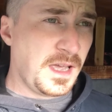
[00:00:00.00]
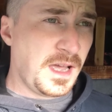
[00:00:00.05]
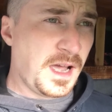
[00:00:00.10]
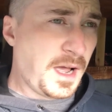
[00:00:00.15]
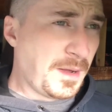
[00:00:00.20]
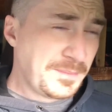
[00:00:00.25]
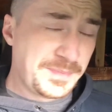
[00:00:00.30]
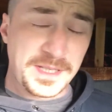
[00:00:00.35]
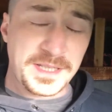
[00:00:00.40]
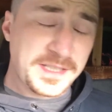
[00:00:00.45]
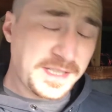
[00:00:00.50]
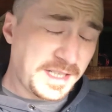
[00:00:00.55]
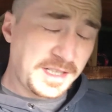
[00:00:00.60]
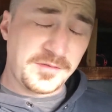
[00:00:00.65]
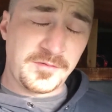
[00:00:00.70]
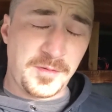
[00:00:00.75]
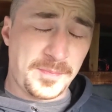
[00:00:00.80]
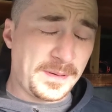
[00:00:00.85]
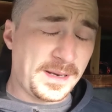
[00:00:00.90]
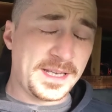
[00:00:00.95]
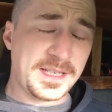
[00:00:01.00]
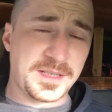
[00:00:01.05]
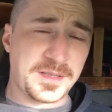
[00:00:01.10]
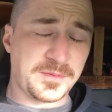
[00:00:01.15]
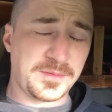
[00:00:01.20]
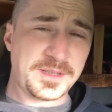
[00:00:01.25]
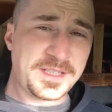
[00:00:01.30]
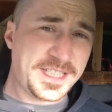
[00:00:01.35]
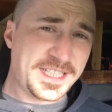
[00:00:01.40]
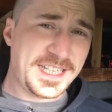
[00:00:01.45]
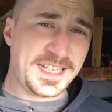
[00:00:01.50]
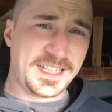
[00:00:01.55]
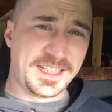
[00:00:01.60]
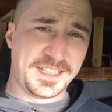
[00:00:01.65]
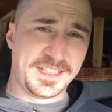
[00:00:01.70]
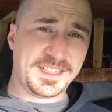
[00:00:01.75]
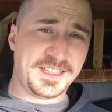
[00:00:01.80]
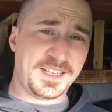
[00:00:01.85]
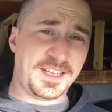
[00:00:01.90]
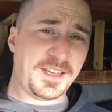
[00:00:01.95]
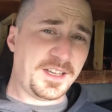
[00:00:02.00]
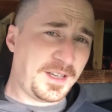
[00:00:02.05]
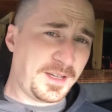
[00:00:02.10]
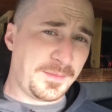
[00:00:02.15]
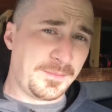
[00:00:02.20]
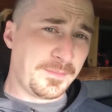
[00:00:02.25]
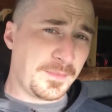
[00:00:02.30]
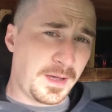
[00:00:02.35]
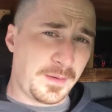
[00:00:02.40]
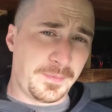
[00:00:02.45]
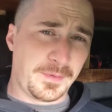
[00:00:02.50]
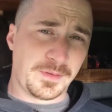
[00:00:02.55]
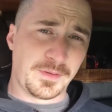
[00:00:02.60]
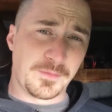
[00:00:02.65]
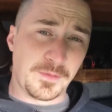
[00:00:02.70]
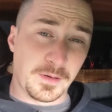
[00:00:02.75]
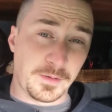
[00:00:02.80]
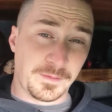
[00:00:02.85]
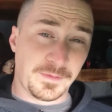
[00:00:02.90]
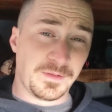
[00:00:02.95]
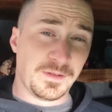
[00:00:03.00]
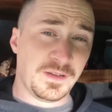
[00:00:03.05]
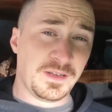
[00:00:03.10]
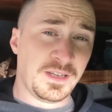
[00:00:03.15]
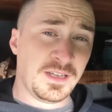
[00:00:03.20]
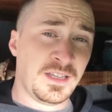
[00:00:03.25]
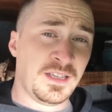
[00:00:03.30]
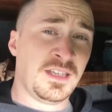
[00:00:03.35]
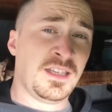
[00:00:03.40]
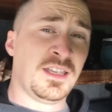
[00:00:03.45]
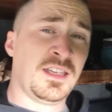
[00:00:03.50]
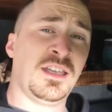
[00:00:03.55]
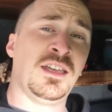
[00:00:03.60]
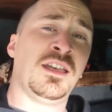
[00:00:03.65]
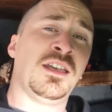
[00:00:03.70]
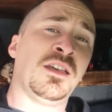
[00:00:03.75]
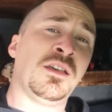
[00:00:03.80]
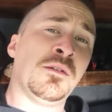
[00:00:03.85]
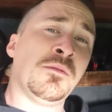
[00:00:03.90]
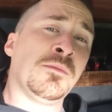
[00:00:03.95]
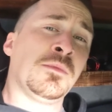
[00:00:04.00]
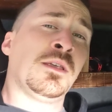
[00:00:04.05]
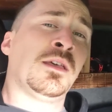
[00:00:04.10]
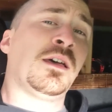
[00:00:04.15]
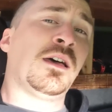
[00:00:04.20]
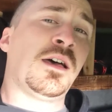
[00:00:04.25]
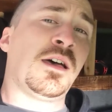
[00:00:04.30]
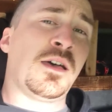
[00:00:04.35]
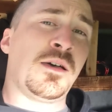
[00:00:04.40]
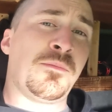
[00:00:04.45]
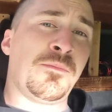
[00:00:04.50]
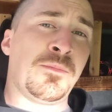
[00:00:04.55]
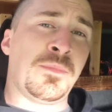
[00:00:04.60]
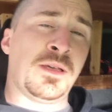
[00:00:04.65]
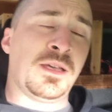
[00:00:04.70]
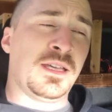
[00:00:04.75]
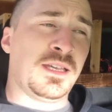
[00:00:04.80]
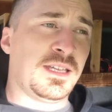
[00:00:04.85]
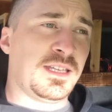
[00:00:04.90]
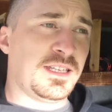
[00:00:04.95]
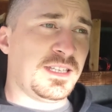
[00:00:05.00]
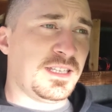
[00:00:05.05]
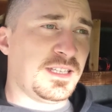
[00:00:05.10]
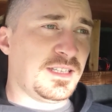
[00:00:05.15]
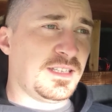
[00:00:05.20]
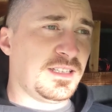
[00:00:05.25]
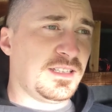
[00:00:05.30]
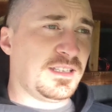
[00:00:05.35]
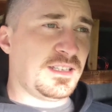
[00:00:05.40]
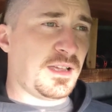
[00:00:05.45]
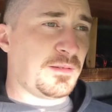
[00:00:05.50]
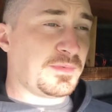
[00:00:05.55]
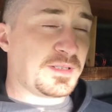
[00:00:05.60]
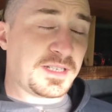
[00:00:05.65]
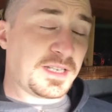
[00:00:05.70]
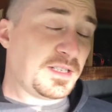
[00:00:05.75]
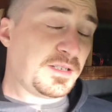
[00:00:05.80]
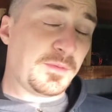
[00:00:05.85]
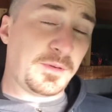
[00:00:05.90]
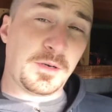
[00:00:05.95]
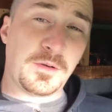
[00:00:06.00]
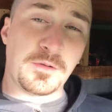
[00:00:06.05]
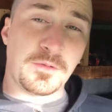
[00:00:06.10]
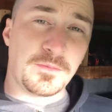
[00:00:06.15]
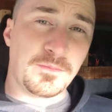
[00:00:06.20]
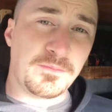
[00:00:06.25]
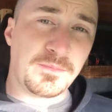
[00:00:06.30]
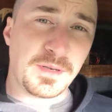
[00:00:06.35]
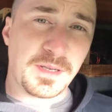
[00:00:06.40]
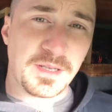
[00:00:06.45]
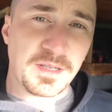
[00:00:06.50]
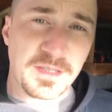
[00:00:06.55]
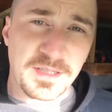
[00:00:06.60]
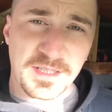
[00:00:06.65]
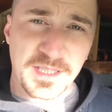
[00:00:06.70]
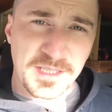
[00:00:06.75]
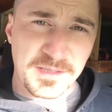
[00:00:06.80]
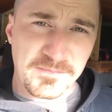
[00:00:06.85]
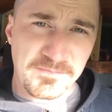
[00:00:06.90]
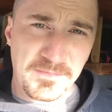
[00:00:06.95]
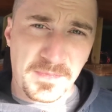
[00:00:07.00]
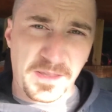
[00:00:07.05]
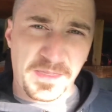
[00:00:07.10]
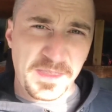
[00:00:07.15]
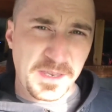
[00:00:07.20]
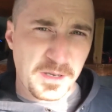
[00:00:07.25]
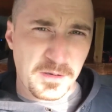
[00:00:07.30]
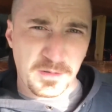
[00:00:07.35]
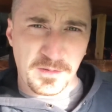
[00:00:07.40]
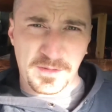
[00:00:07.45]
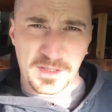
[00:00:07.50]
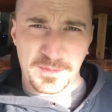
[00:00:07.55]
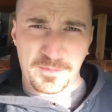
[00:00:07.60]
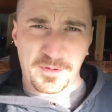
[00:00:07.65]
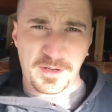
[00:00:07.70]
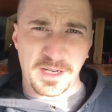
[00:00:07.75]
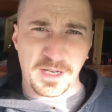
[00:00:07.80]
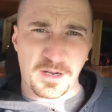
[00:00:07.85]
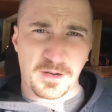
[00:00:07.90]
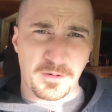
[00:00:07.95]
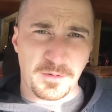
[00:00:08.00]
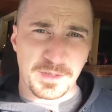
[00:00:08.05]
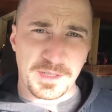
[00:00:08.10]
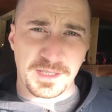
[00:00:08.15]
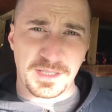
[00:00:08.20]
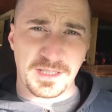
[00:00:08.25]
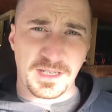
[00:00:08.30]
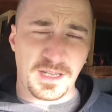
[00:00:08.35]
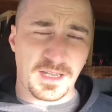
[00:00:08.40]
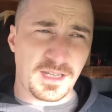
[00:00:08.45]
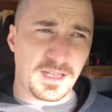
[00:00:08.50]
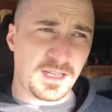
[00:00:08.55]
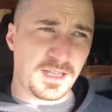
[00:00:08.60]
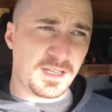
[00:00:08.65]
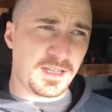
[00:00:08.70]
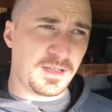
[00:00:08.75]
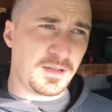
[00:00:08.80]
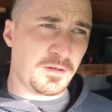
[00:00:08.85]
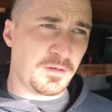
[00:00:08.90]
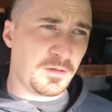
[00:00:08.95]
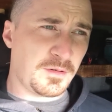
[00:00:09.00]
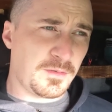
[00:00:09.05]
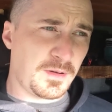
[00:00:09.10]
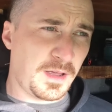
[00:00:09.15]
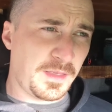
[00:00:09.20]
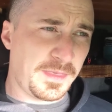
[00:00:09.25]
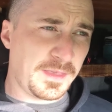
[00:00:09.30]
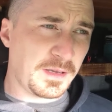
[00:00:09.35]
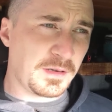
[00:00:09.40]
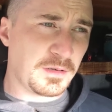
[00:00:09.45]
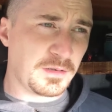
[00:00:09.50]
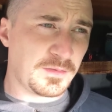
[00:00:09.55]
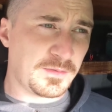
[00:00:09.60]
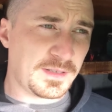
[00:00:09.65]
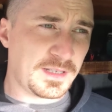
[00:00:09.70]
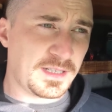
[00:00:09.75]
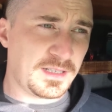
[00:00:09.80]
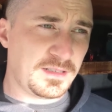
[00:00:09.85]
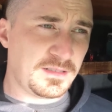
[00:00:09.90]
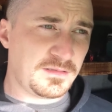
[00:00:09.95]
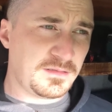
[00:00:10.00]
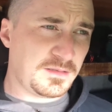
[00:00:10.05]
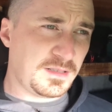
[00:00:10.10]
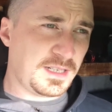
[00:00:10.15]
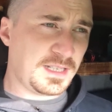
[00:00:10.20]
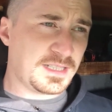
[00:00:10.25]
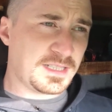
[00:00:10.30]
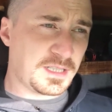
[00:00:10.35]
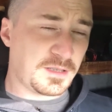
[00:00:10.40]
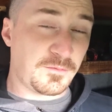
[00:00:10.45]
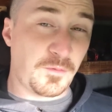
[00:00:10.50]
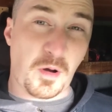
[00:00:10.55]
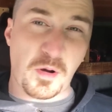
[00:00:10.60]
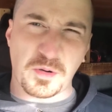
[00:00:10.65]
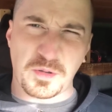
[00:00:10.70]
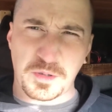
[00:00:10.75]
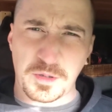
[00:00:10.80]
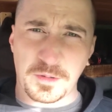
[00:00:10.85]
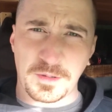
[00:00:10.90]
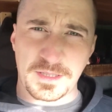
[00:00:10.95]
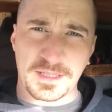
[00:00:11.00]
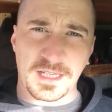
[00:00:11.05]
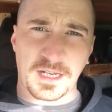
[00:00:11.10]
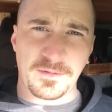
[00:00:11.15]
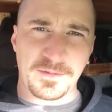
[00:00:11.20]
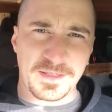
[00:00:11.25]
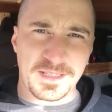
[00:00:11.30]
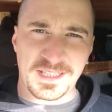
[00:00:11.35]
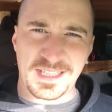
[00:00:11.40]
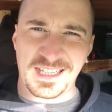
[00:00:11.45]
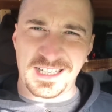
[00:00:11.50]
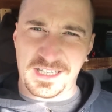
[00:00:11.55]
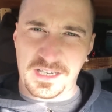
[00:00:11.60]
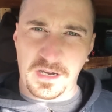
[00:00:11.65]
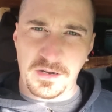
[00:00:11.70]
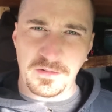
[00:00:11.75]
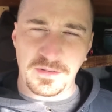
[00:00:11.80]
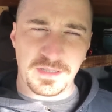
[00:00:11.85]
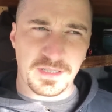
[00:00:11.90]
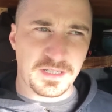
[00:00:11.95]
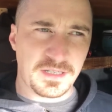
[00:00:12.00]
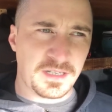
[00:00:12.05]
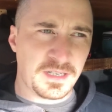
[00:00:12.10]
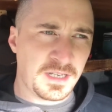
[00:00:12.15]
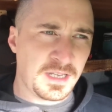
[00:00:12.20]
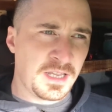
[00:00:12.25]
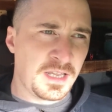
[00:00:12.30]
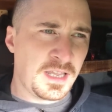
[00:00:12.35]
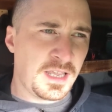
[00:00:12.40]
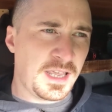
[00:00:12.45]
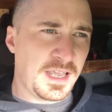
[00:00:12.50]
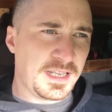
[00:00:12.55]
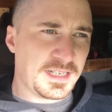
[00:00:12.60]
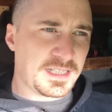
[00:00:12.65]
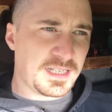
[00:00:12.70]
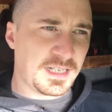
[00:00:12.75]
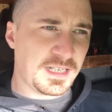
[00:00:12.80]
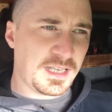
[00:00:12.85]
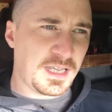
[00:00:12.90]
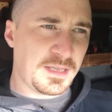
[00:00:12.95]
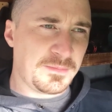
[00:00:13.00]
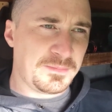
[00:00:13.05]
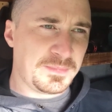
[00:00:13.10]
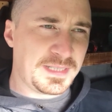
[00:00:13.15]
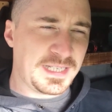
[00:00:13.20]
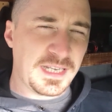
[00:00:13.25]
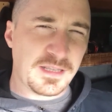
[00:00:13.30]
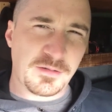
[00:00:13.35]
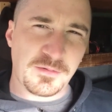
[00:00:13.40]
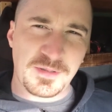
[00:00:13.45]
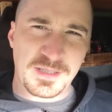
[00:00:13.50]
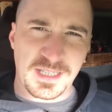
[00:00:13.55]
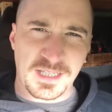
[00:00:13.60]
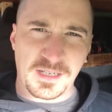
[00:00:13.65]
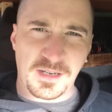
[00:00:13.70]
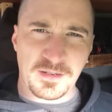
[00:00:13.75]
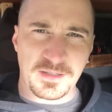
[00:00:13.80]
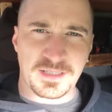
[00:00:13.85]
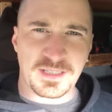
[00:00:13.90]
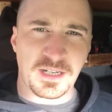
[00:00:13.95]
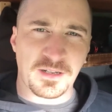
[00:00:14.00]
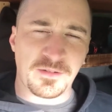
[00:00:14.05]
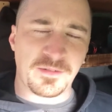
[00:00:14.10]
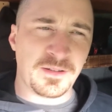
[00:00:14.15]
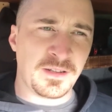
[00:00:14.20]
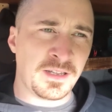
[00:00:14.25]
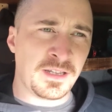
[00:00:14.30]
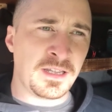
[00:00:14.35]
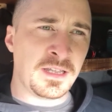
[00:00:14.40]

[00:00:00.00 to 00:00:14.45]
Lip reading: I'm just gonna replace all the sealant up on the roof. I'm just gonna do it all because I think all of it's pretty old, or I think all of it is the wrong sort of stuff. It's silicone. It's like see-through silicone stuff.